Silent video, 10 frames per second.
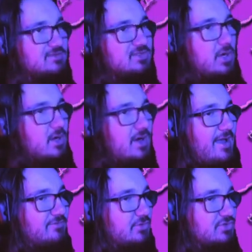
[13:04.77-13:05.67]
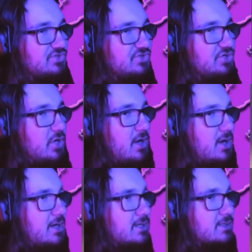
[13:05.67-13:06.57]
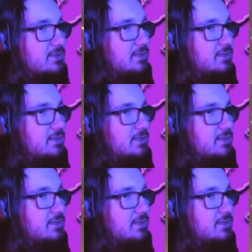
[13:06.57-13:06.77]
star after star.